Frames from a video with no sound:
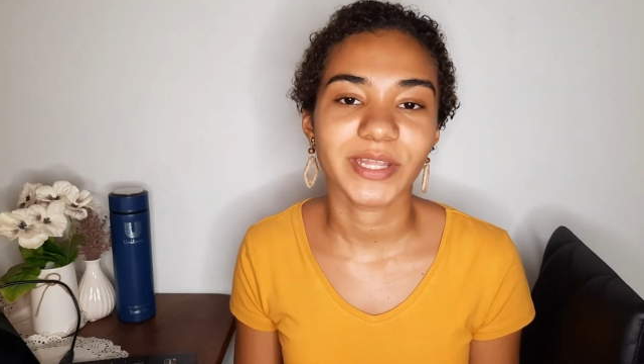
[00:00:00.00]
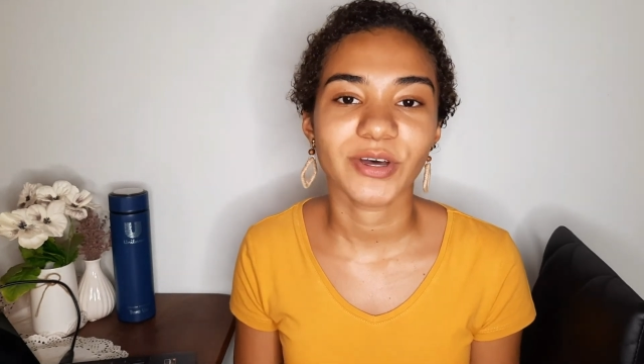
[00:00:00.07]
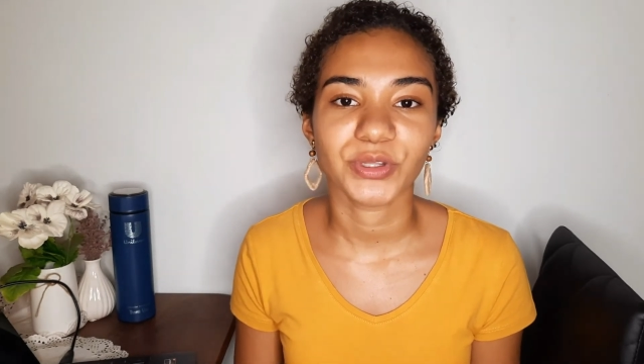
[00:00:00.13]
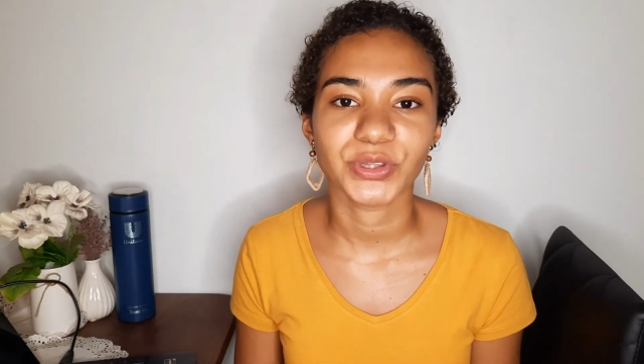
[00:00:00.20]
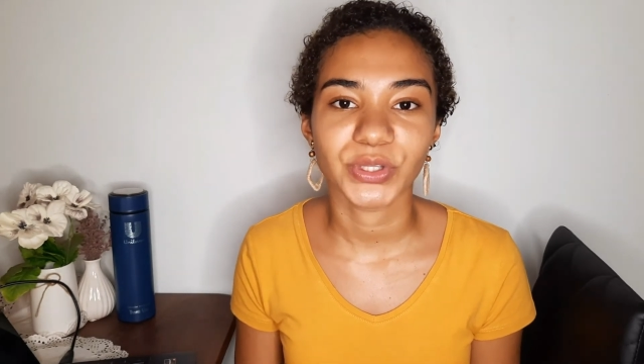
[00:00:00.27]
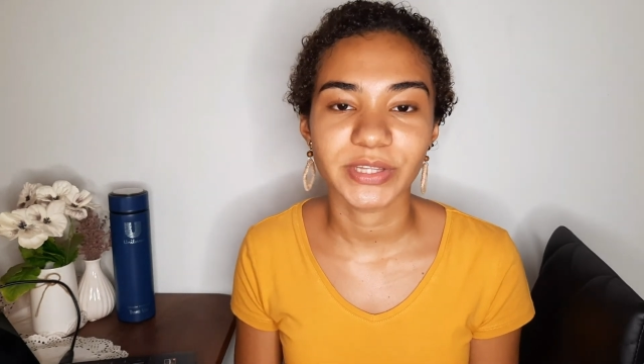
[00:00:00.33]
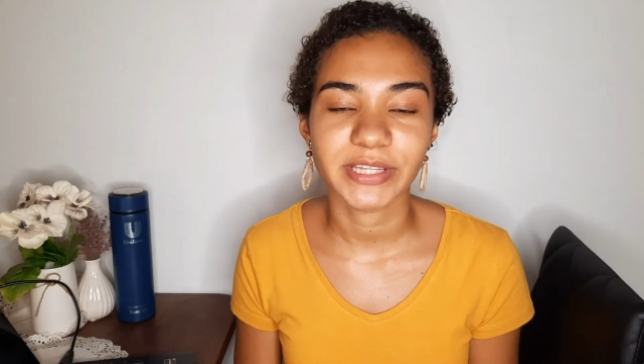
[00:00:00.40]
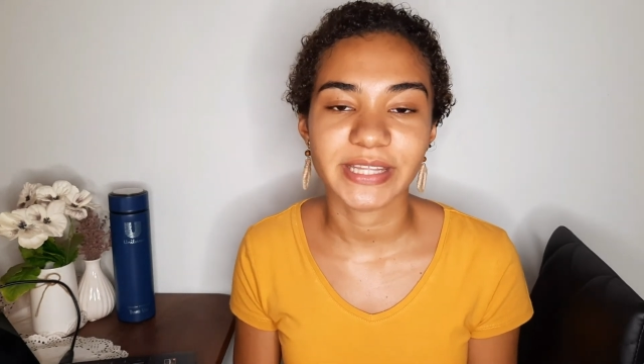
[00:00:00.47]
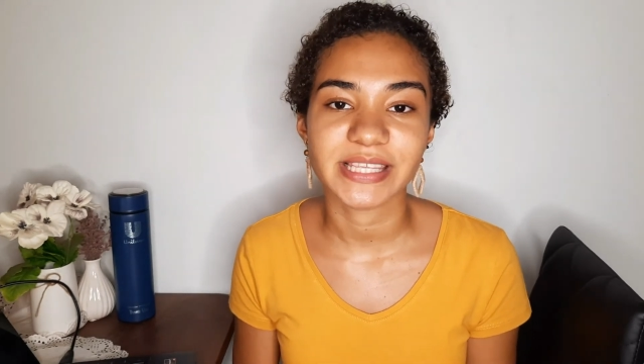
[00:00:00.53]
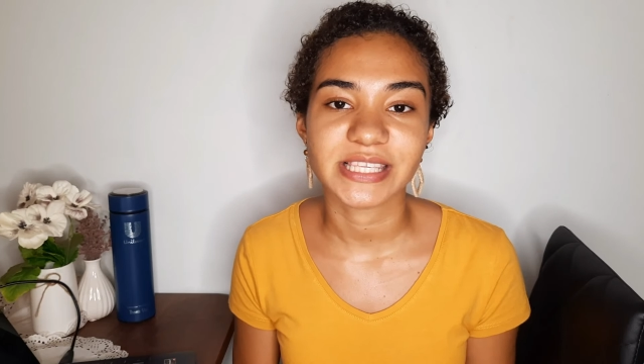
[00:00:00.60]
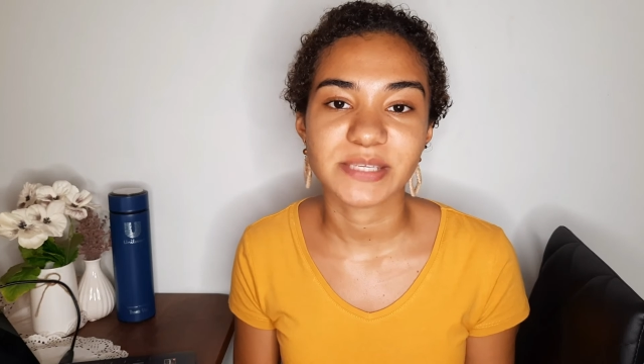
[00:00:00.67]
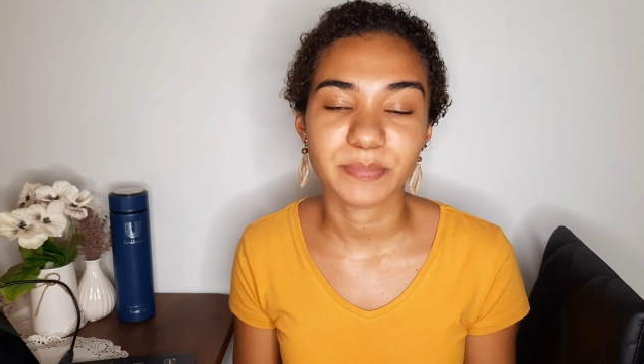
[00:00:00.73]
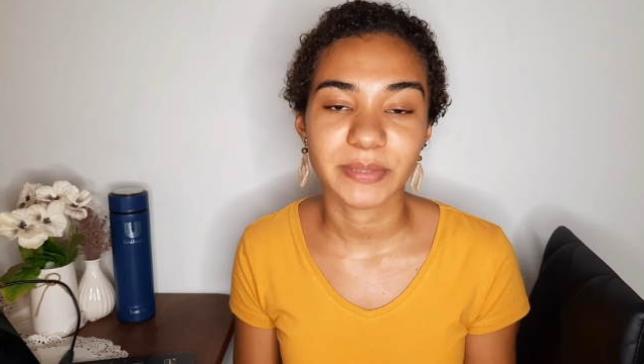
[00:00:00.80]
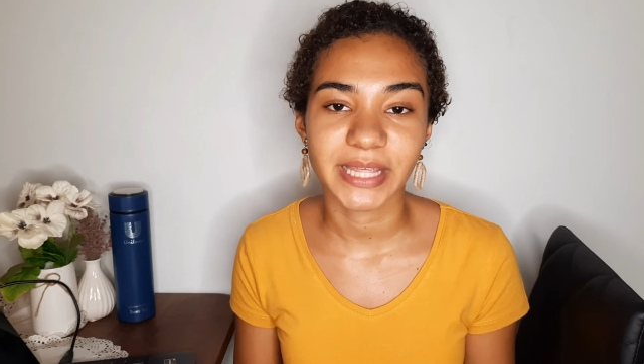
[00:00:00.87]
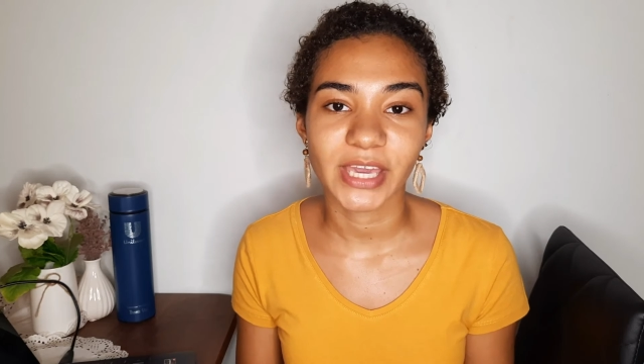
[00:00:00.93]
or not the
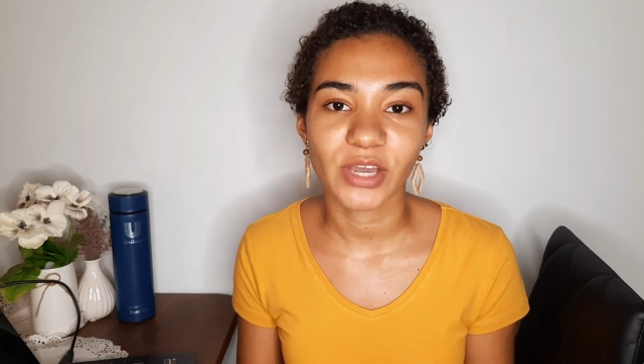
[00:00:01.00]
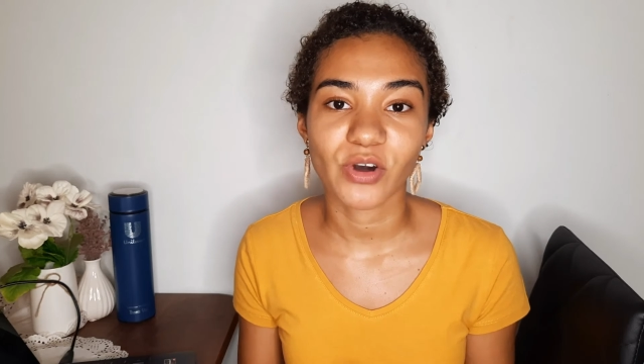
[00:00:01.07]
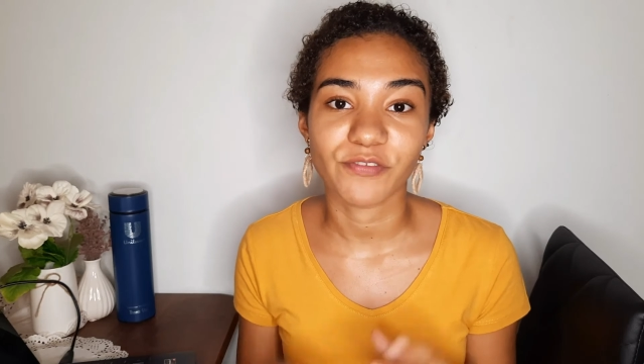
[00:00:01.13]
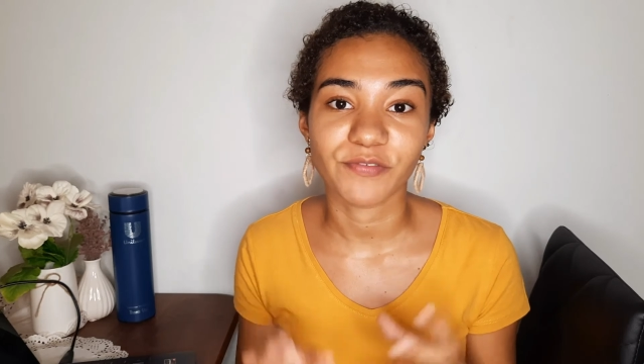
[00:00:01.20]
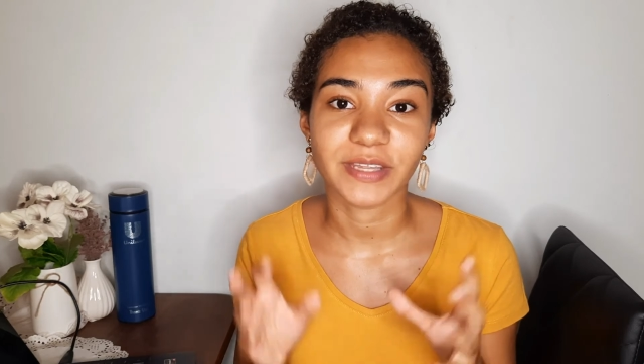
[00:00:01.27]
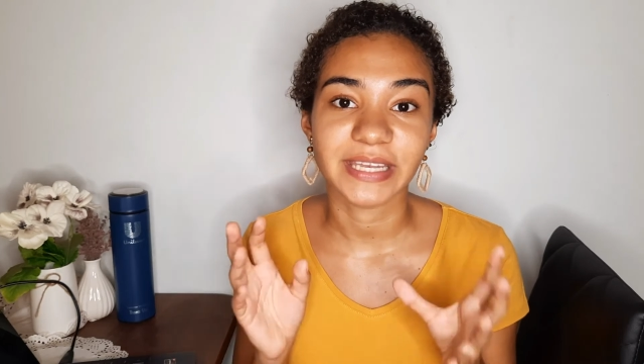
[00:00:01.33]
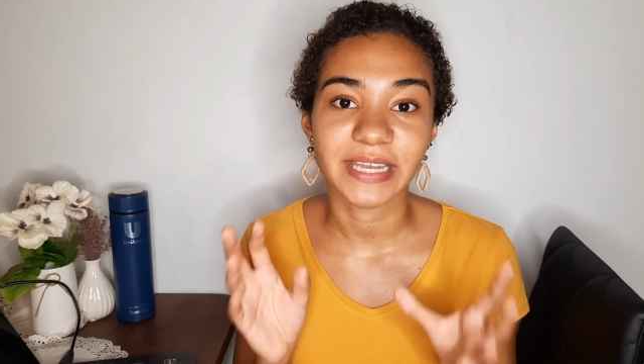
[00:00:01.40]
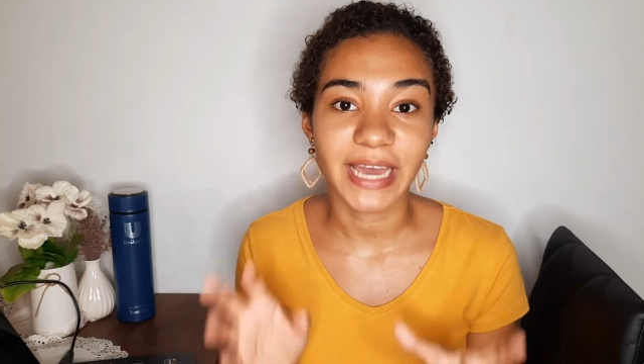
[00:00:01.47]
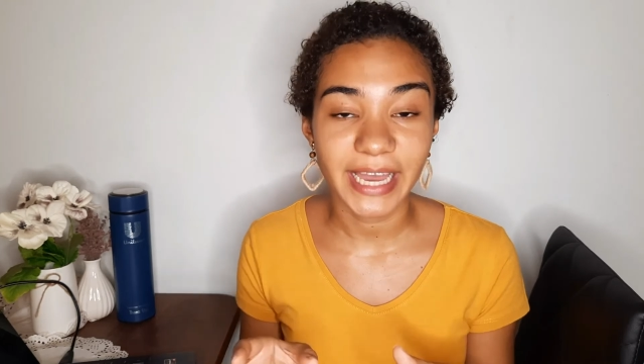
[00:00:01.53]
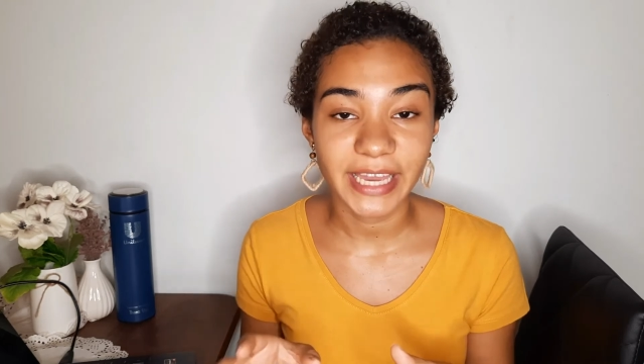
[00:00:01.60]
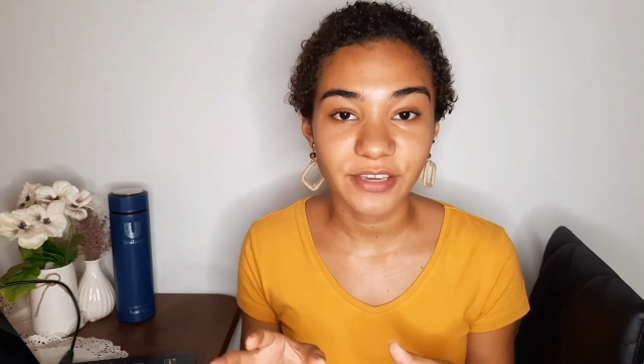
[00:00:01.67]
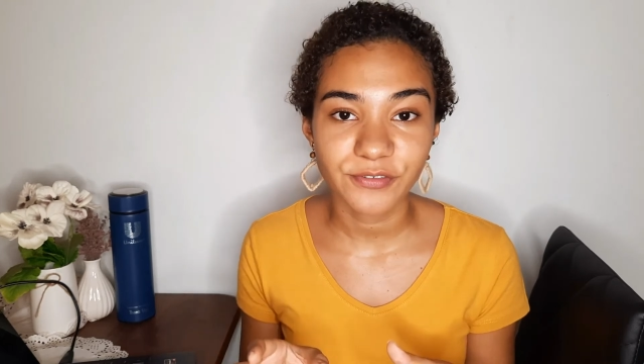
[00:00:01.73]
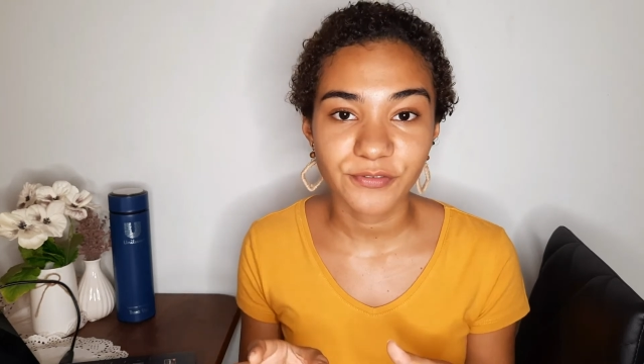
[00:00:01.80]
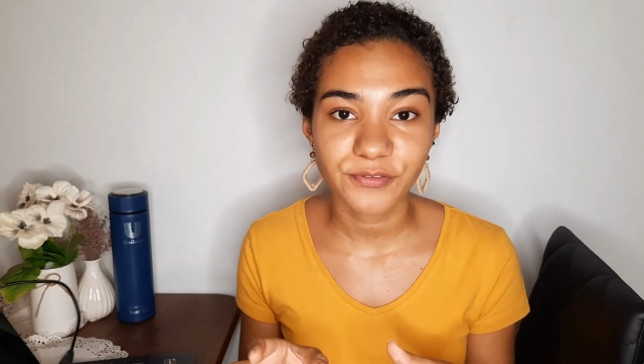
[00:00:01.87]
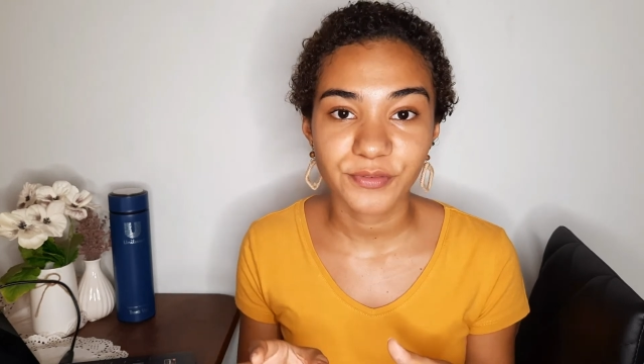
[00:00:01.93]
display of a
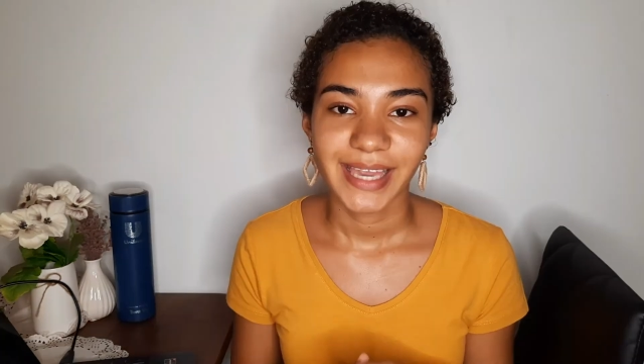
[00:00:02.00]
knife